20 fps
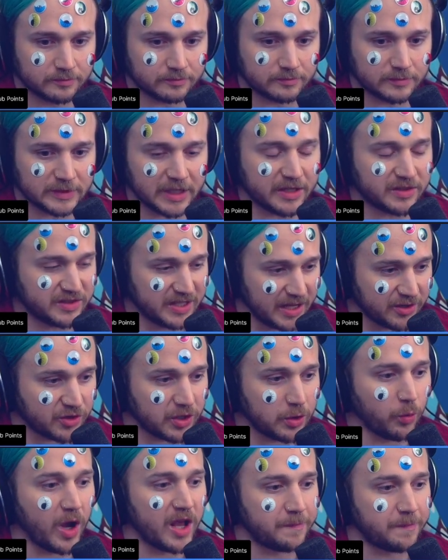Sentry
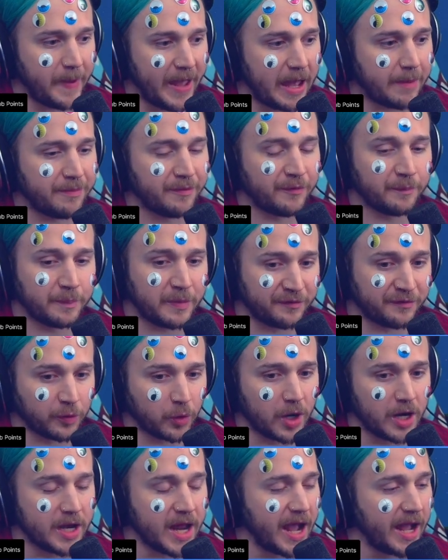was bad before
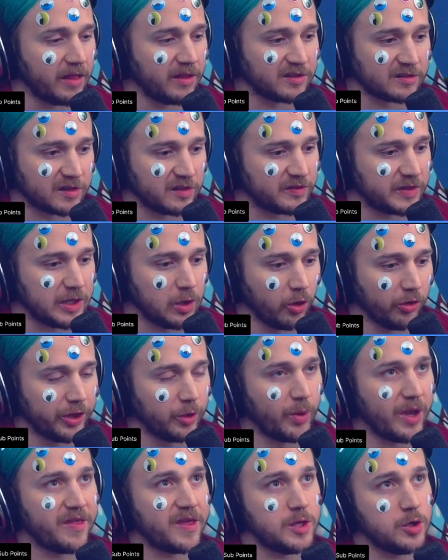Annihilus because the only
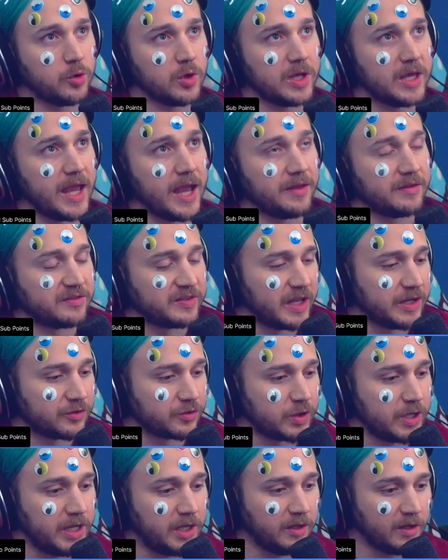way that you could get
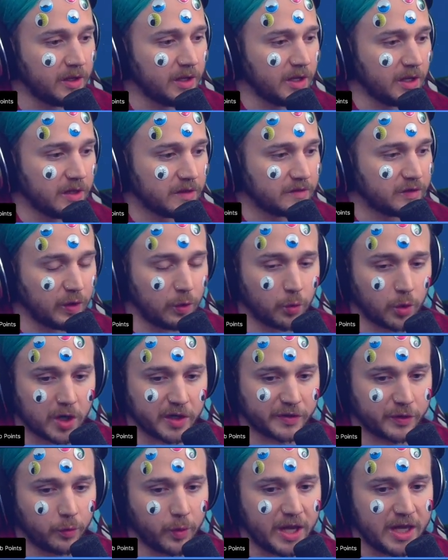Sentry to work
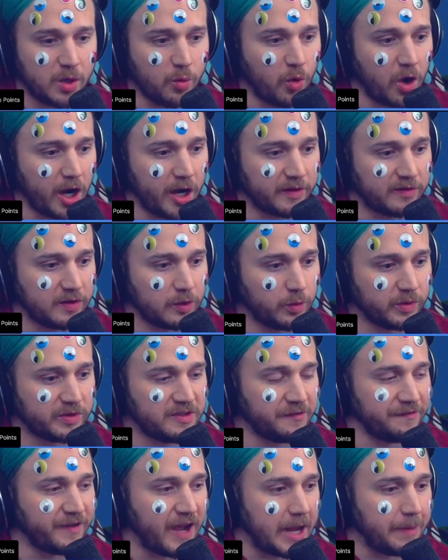the way you wanted to was to
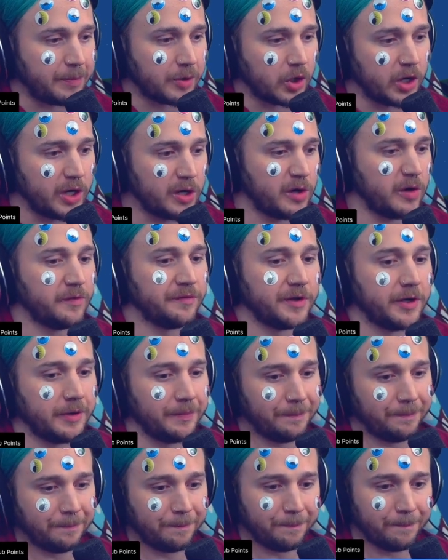Viper it over.
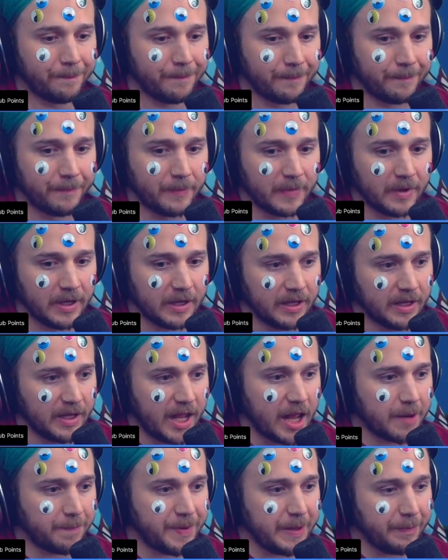
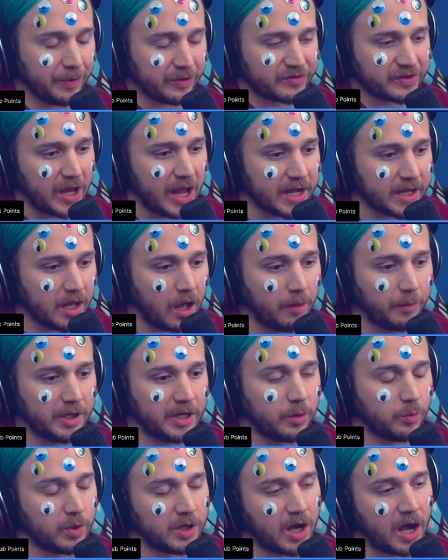And people saw it coming
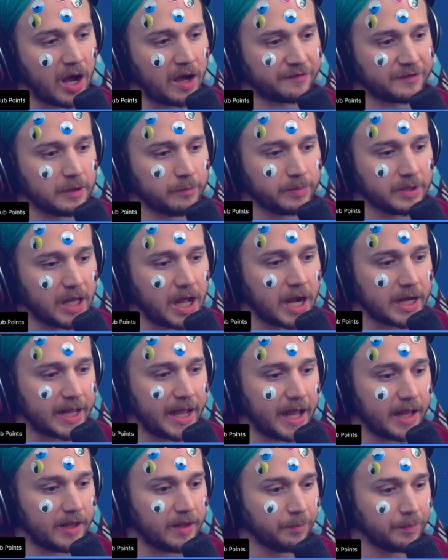and would often block
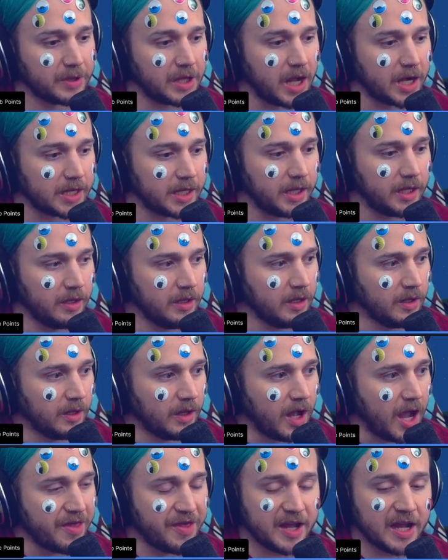it.
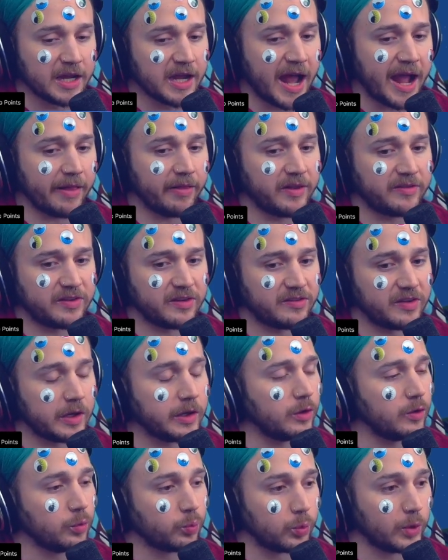I think Annihilus is a
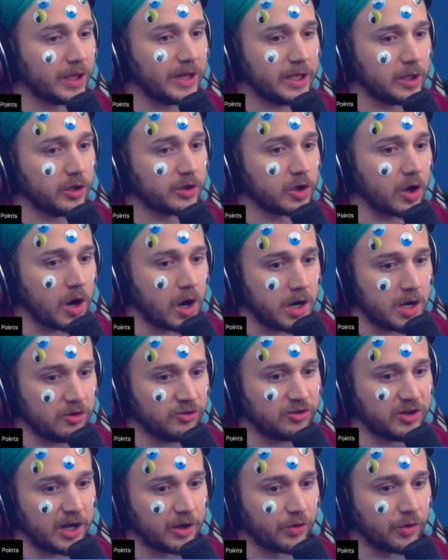really good card in
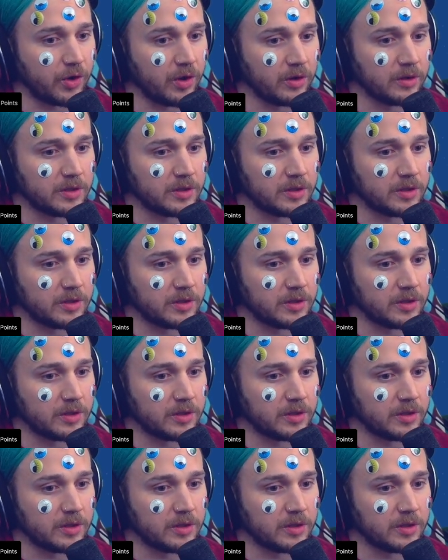general.